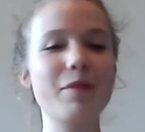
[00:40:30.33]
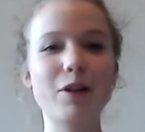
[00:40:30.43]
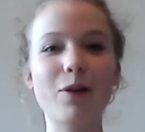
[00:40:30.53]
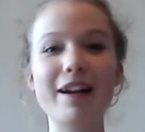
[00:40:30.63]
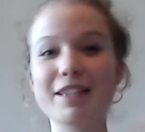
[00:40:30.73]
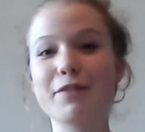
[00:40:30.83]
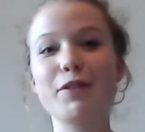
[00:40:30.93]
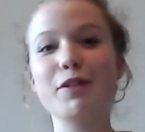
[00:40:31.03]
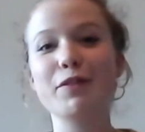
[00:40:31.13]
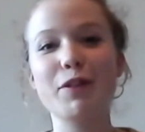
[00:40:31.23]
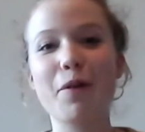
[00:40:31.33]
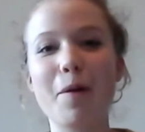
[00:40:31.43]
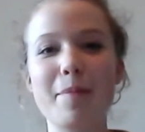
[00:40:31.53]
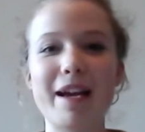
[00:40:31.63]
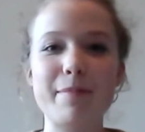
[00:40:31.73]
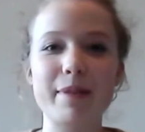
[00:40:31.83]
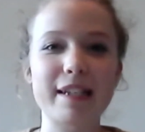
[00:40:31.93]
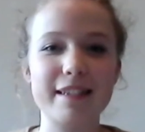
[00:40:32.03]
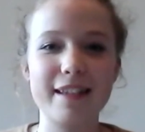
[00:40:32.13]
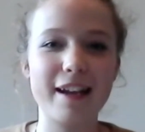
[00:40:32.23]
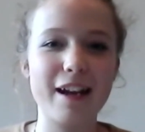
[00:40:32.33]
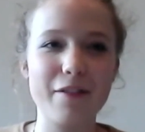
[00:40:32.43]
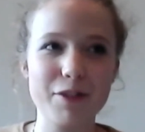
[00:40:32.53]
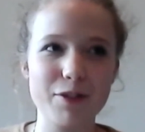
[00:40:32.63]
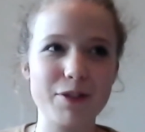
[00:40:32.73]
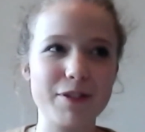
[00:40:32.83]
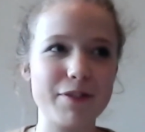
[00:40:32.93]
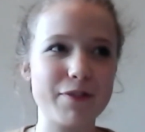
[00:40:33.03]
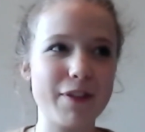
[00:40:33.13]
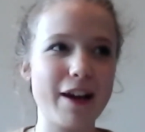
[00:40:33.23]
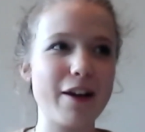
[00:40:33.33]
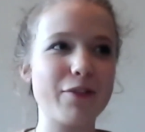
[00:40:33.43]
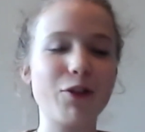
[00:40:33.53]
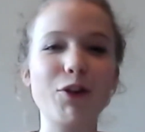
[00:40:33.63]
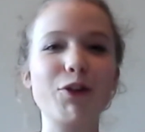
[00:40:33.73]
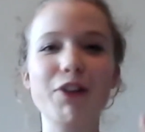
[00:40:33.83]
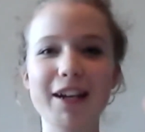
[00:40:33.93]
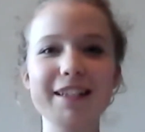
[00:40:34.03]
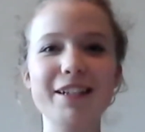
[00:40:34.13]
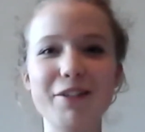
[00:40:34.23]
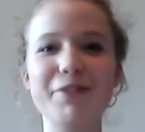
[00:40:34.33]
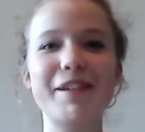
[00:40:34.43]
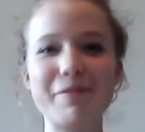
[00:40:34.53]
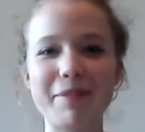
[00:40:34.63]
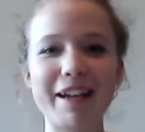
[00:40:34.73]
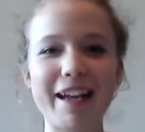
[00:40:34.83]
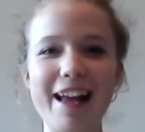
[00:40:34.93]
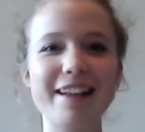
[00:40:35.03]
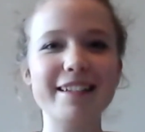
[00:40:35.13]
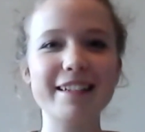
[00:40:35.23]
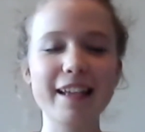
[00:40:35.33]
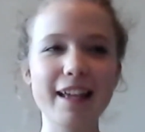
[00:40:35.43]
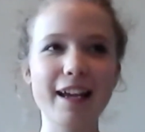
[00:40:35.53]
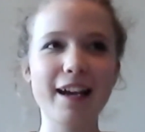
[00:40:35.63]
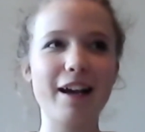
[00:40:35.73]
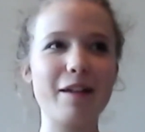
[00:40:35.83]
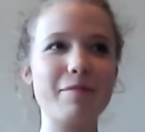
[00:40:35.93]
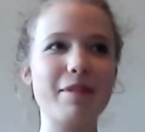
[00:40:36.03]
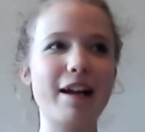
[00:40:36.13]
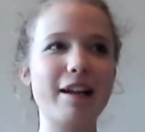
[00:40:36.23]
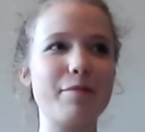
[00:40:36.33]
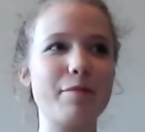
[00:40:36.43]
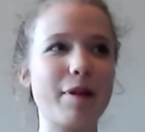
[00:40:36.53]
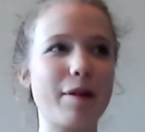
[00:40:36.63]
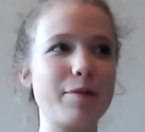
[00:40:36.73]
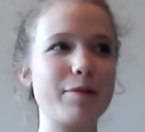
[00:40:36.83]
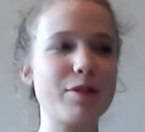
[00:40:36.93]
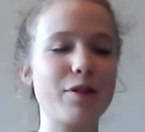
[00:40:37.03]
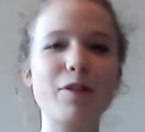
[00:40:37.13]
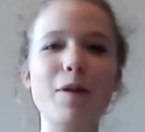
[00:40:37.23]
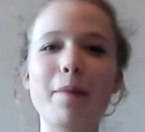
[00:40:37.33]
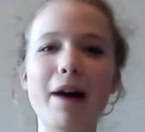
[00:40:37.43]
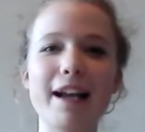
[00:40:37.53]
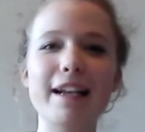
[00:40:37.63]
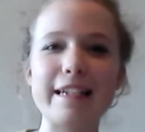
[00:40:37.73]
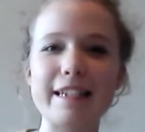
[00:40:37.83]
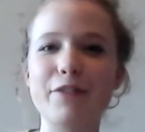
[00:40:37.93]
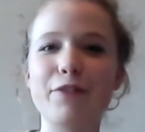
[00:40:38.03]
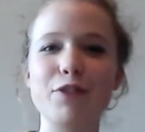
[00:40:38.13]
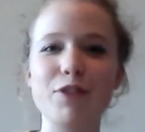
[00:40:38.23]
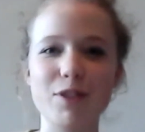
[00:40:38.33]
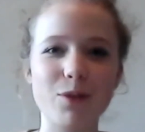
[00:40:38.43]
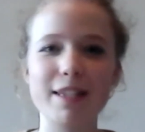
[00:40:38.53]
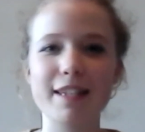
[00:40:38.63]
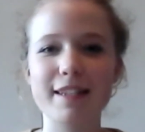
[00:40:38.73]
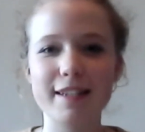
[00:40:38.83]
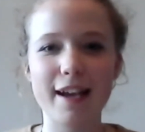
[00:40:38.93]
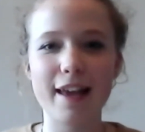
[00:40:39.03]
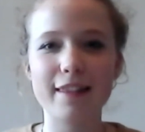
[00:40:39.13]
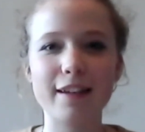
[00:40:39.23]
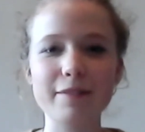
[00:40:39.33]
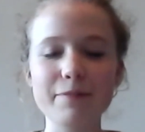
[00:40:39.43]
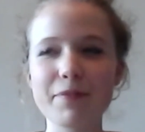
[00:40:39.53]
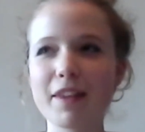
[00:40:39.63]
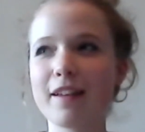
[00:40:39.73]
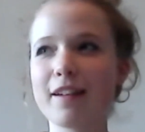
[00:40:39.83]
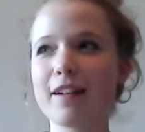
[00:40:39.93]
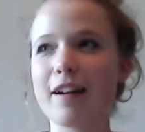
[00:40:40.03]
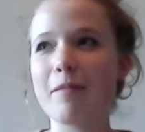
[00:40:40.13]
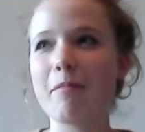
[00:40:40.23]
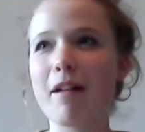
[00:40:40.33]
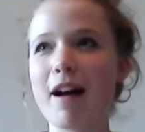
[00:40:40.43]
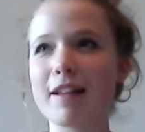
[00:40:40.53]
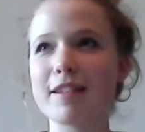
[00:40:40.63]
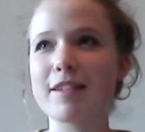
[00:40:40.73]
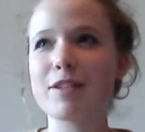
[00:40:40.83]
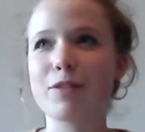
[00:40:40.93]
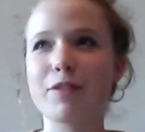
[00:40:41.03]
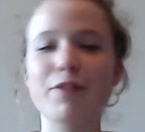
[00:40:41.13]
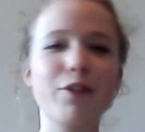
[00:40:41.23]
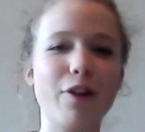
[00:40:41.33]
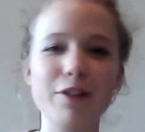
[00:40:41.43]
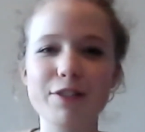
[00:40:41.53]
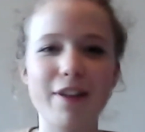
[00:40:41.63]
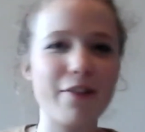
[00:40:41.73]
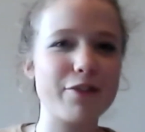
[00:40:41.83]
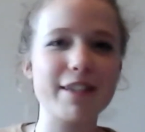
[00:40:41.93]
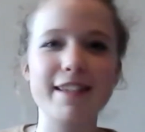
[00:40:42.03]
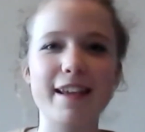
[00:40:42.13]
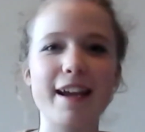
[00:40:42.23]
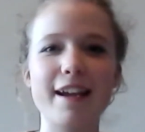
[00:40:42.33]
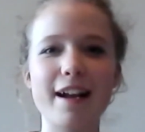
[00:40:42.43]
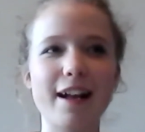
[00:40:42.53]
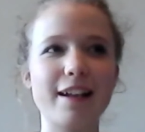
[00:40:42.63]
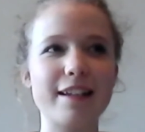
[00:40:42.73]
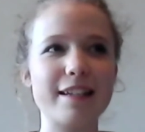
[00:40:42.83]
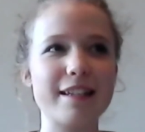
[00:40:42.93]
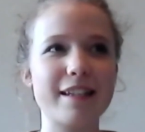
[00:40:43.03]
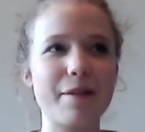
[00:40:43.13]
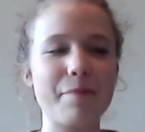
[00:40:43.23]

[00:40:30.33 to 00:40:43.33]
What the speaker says: quite a few of your papers, and I've got a good idea of it in my head, and sort of compiling different sources together, and sort of cross-referencing and